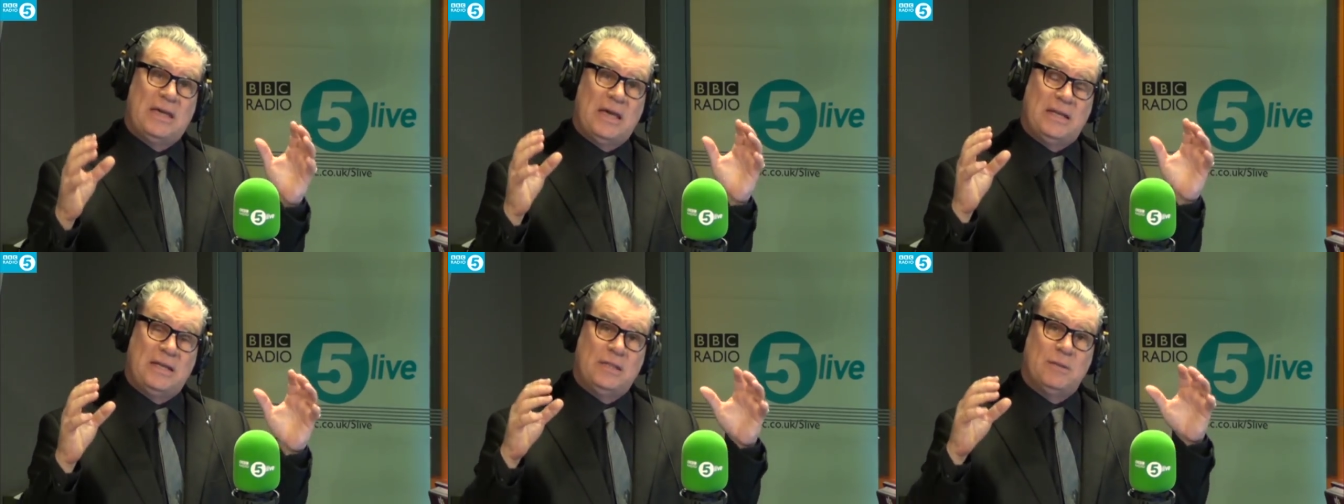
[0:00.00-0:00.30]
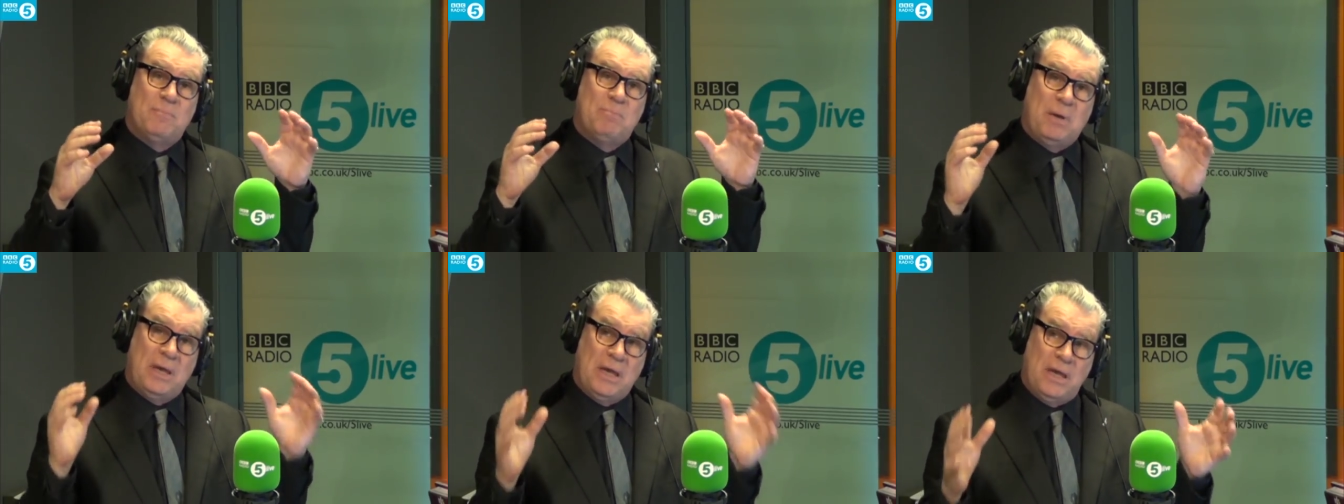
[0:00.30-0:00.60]
getting
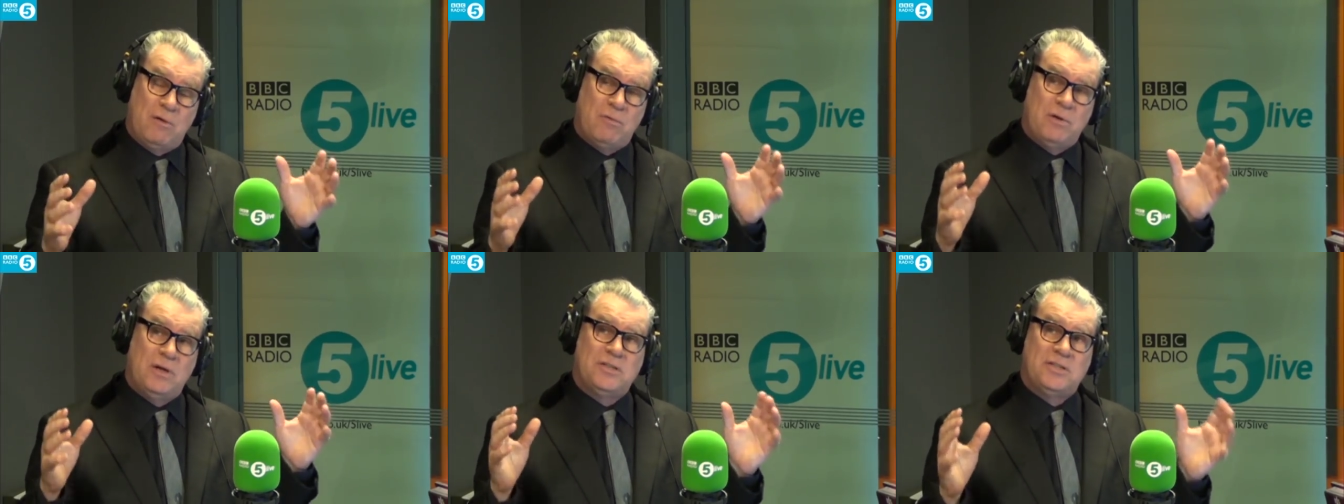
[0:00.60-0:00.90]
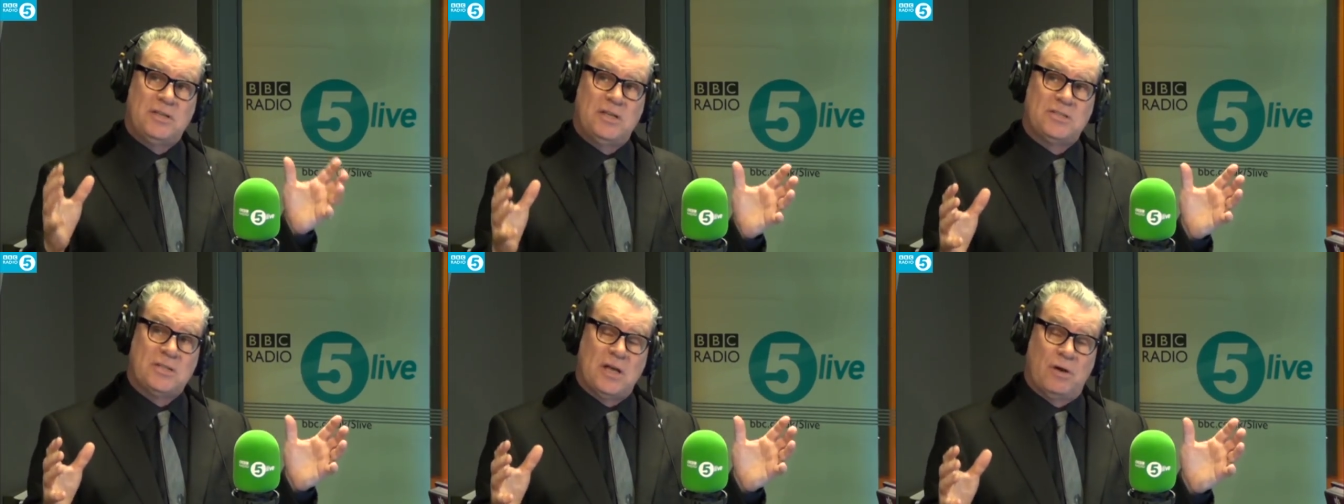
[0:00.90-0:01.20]
the period
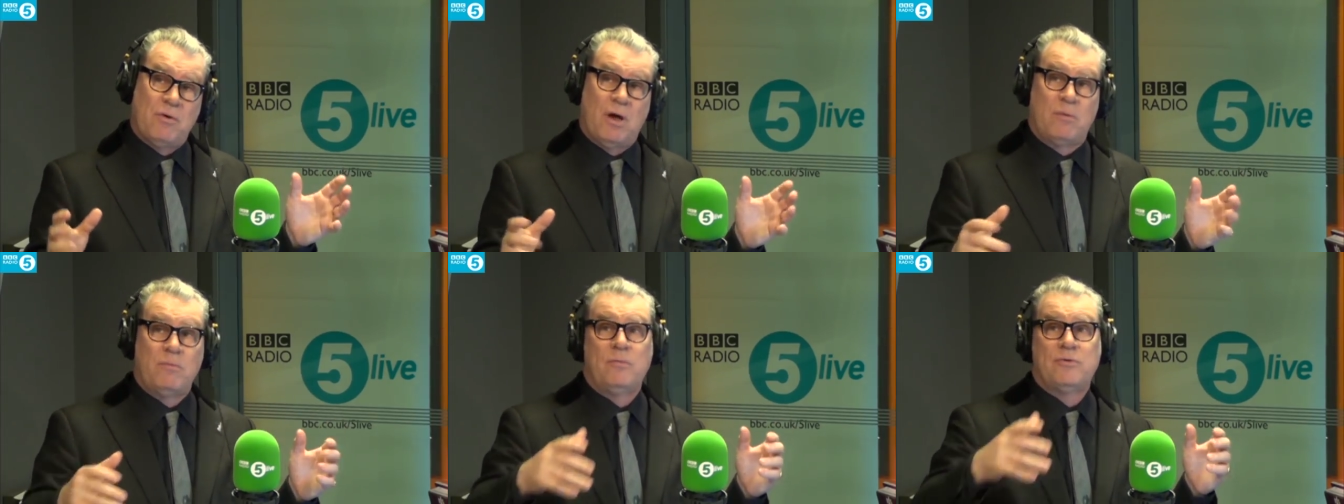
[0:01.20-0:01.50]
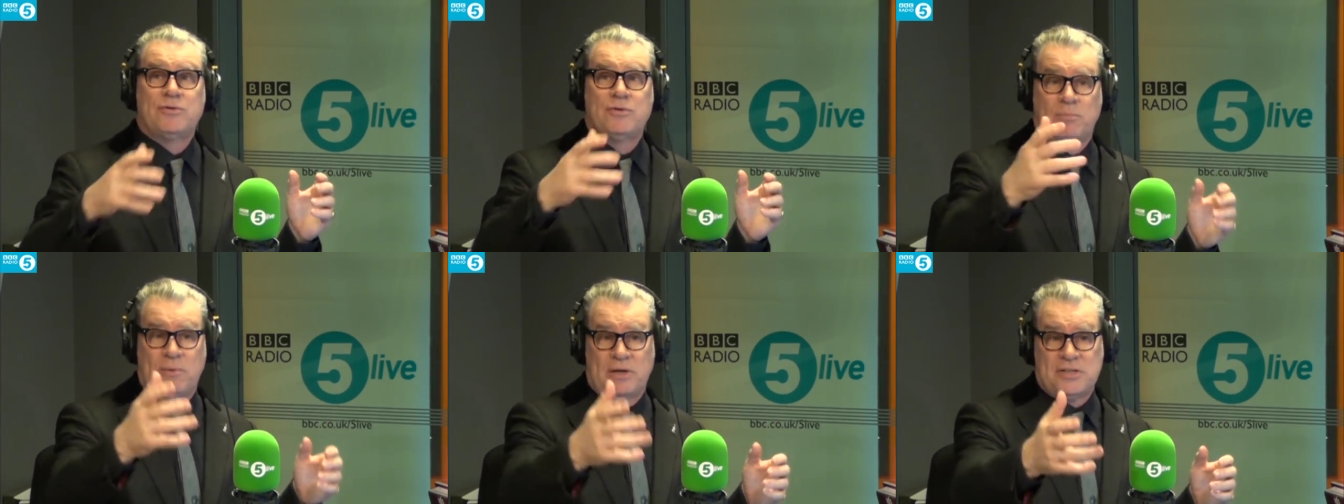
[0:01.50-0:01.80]
detail right. we
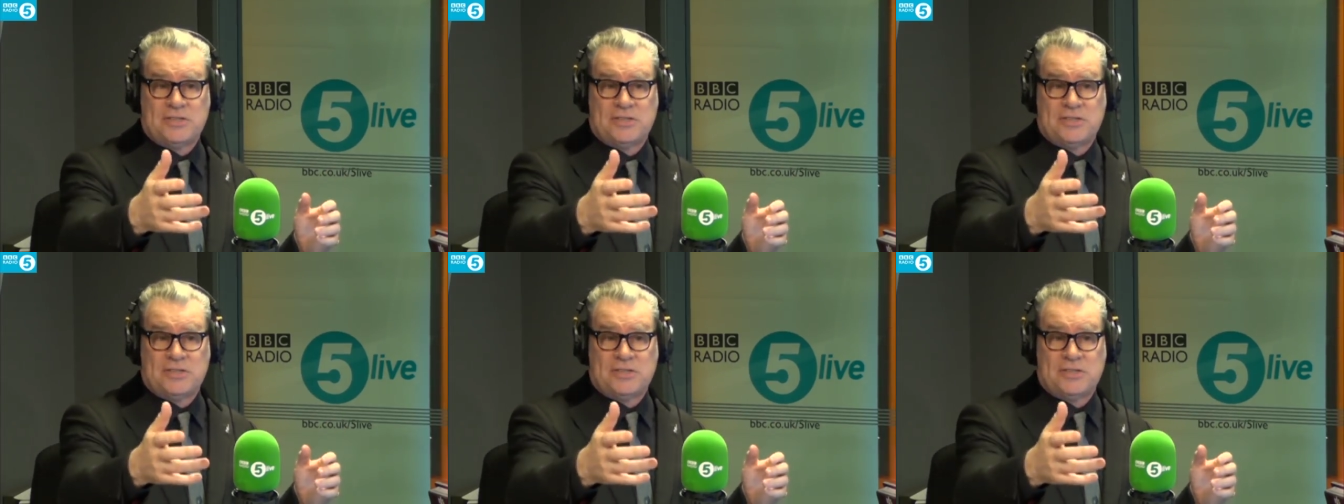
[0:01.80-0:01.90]
were talking about